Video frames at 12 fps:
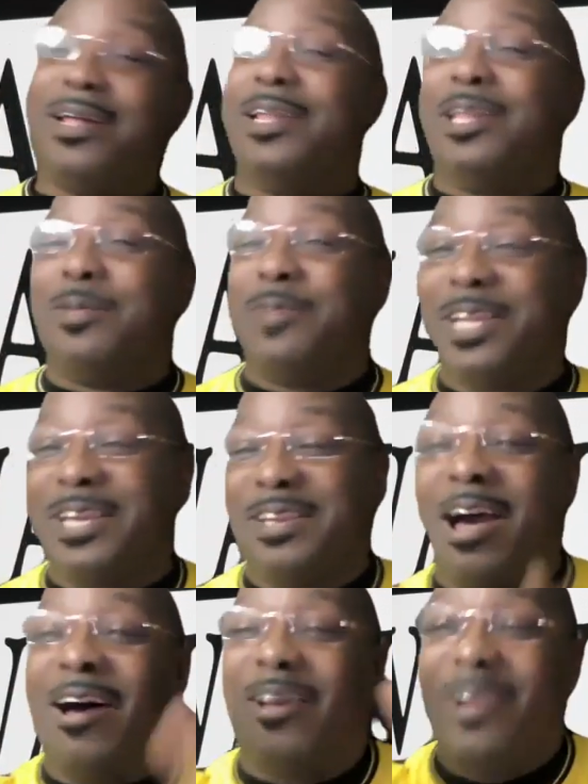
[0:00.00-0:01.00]
Let me leave
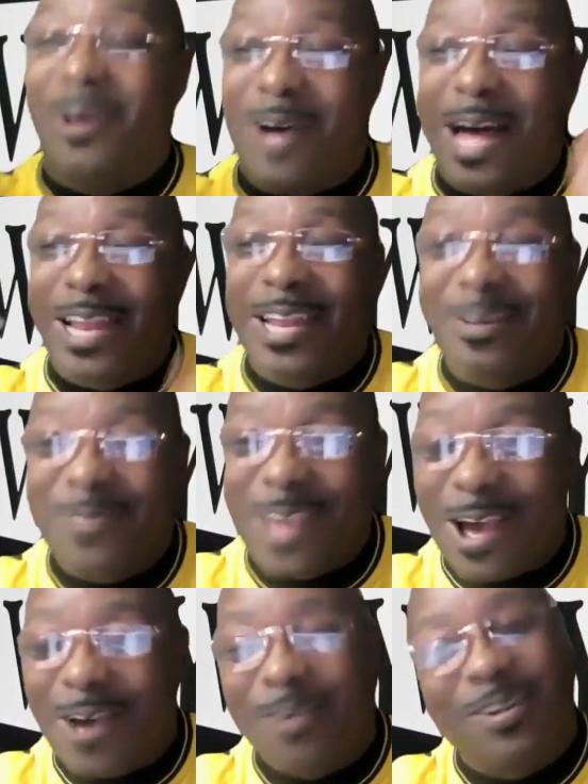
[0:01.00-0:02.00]
y'all alone. I love
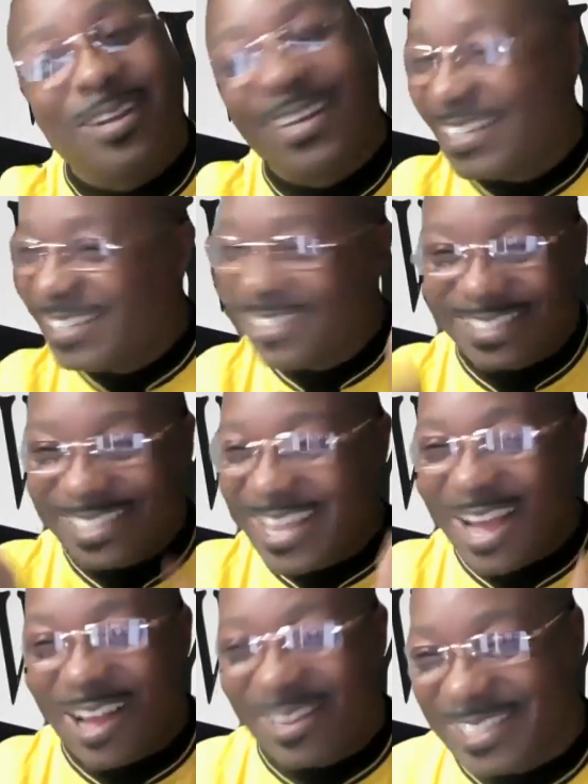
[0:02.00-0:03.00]
y'all. See
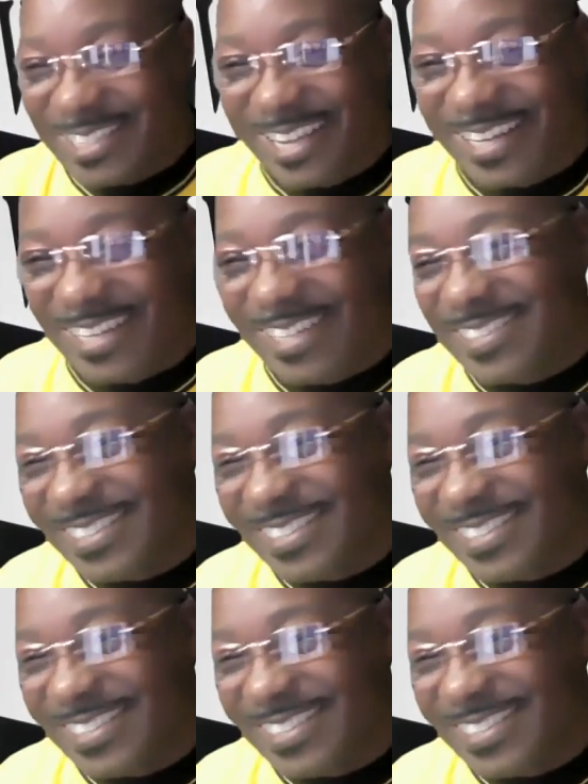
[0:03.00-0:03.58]
y'all Sunday.